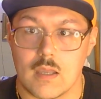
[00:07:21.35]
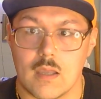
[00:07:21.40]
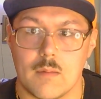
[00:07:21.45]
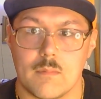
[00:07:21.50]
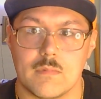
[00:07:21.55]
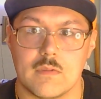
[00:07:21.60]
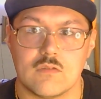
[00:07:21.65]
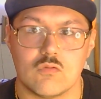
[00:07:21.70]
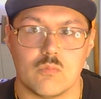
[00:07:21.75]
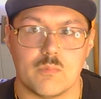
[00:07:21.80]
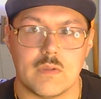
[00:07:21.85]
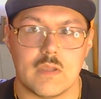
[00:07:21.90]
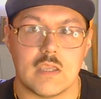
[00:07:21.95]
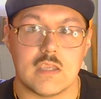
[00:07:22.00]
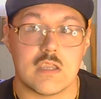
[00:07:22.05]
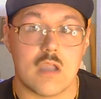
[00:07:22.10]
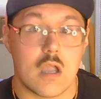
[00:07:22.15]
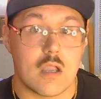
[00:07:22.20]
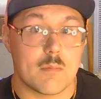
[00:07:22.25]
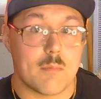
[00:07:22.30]
This will be a
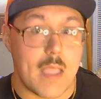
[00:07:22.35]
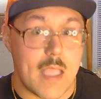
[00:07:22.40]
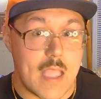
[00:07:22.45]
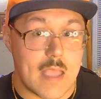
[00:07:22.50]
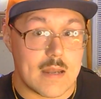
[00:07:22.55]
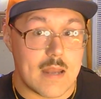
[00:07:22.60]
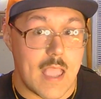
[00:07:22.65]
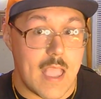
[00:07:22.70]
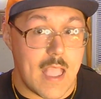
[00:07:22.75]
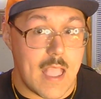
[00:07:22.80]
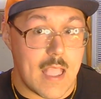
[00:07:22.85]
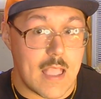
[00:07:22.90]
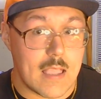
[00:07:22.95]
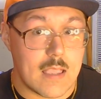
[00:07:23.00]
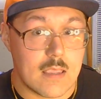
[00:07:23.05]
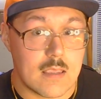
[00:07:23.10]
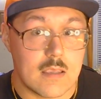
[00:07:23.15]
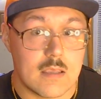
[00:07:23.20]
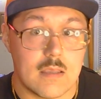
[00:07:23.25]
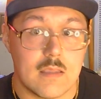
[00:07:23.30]
young man Aang.
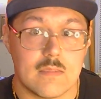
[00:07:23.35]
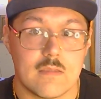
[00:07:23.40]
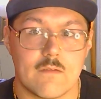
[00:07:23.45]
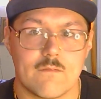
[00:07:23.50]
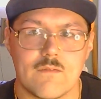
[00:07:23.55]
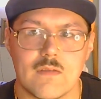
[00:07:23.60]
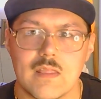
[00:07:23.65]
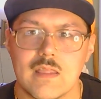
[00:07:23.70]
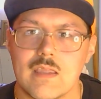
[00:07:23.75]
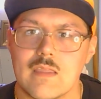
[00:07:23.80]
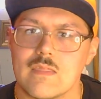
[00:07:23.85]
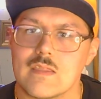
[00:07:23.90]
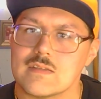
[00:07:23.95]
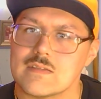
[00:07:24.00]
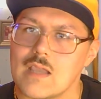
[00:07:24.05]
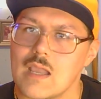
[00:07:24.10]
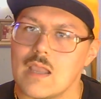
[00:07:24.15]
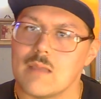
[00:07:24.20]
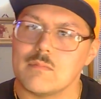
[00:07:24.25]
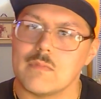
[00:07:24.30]
They're filling in the
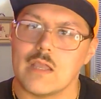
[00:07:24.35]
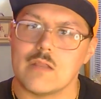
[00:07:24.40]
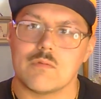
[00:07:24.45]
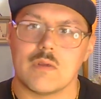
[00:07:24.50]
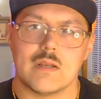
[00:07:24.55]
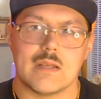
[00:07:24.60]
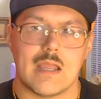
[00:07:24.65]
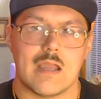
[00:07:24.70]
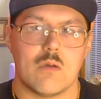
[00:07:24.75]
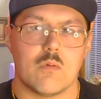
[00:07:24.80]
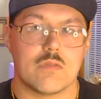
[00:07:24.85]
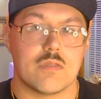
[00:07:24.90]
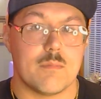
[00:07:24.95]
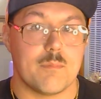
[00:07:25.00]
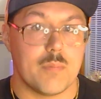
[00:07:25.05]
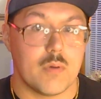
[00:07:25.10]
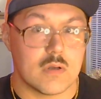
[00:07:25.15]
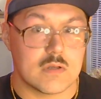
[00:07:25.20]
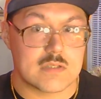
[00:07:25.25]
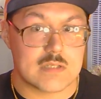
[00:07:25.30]
timeline right now with the books,